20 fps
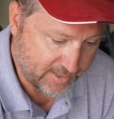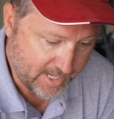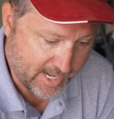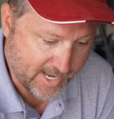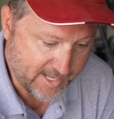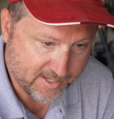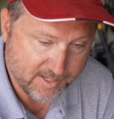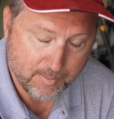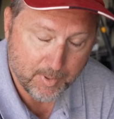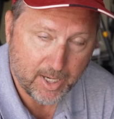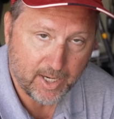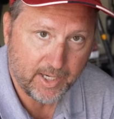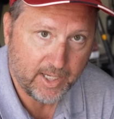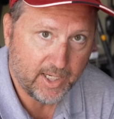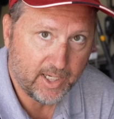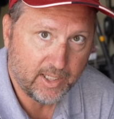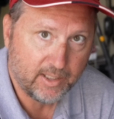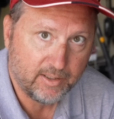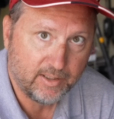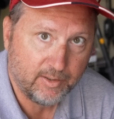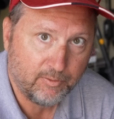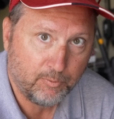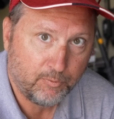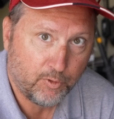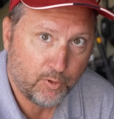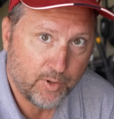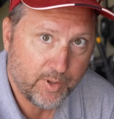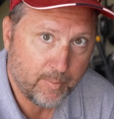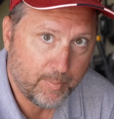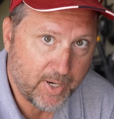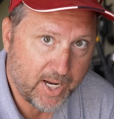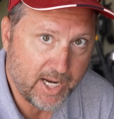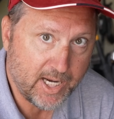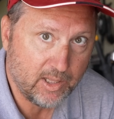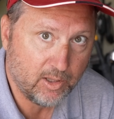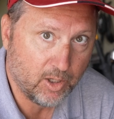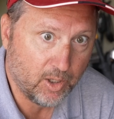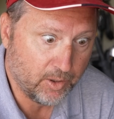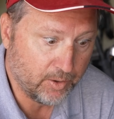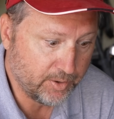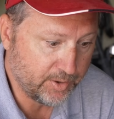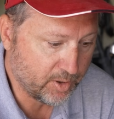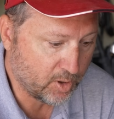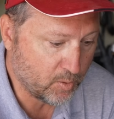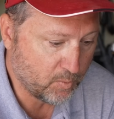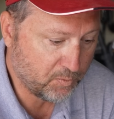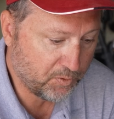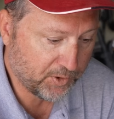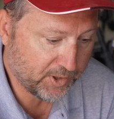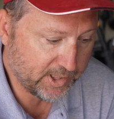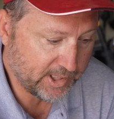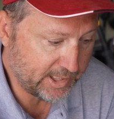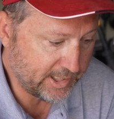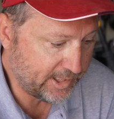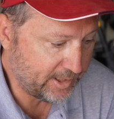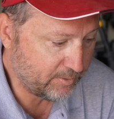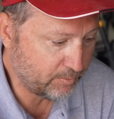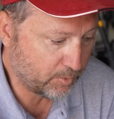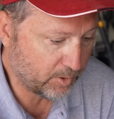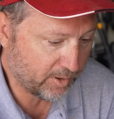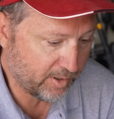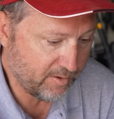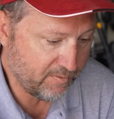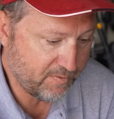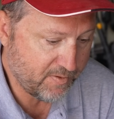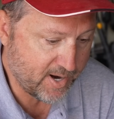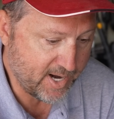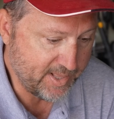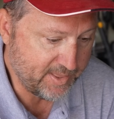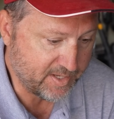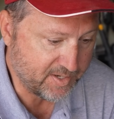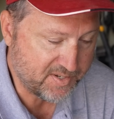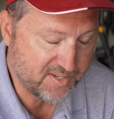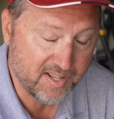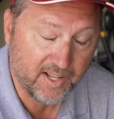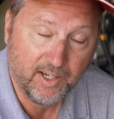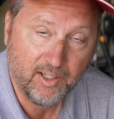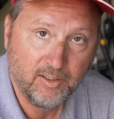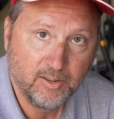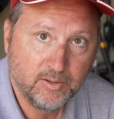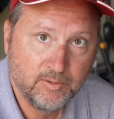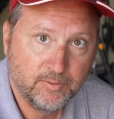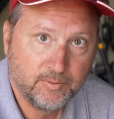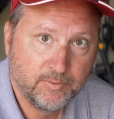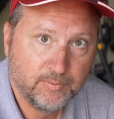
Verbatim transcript: That's about it for the payload. Hopefully, we're gonna find this thing.